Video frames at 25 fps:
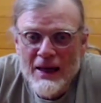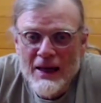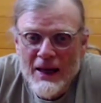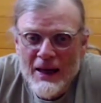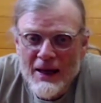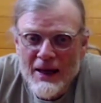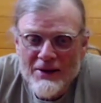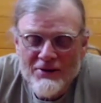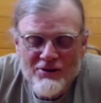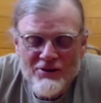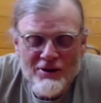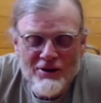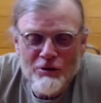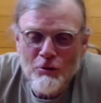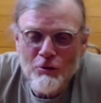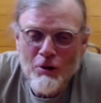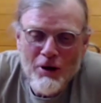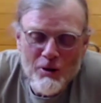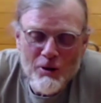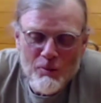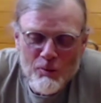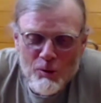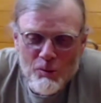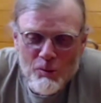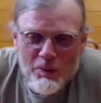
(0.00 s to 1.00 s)
has
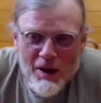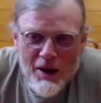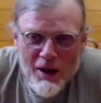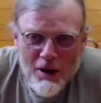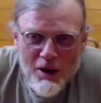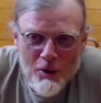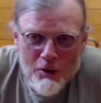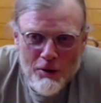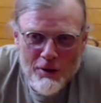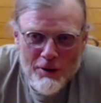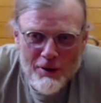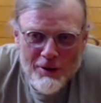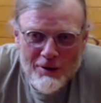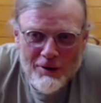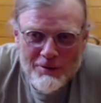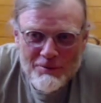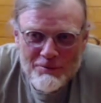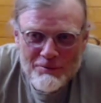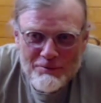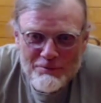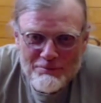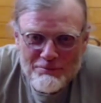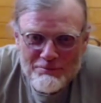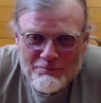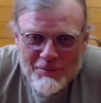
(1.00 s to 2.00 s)
incredible power.
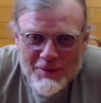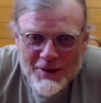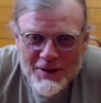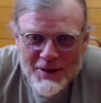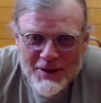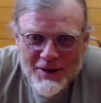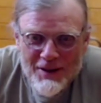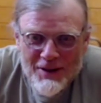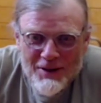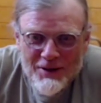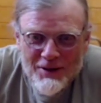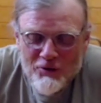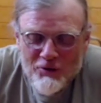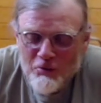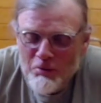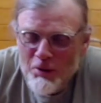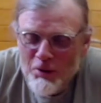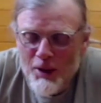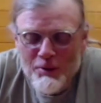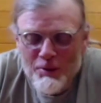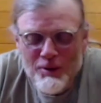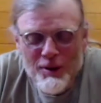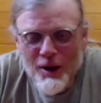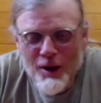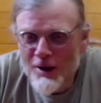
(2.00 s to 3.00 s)
You've
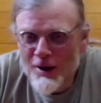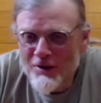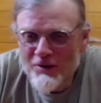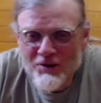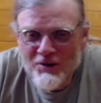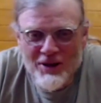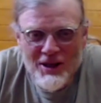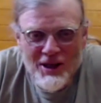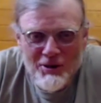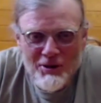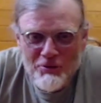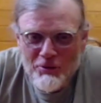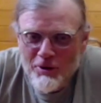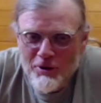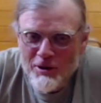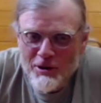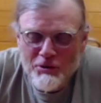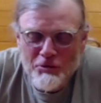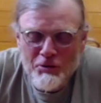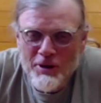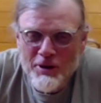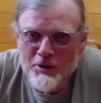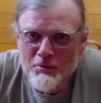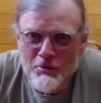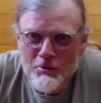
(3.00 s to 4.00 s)
probably all seen where a
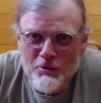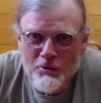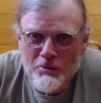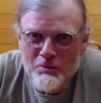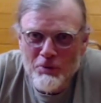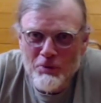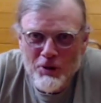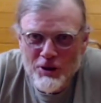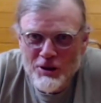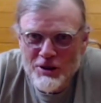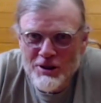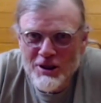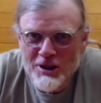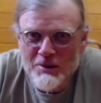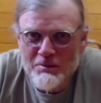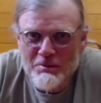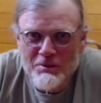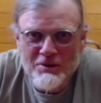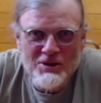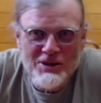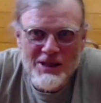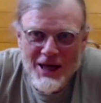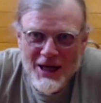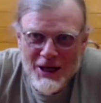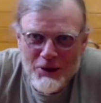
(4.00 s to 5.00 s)
tree root pushed up a
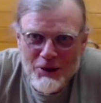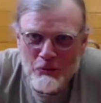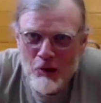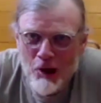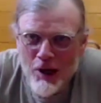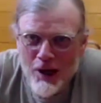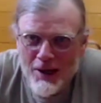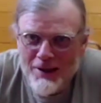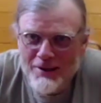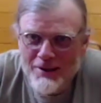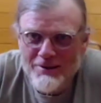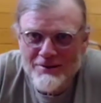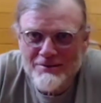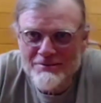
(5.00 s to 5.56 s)
sidewalk.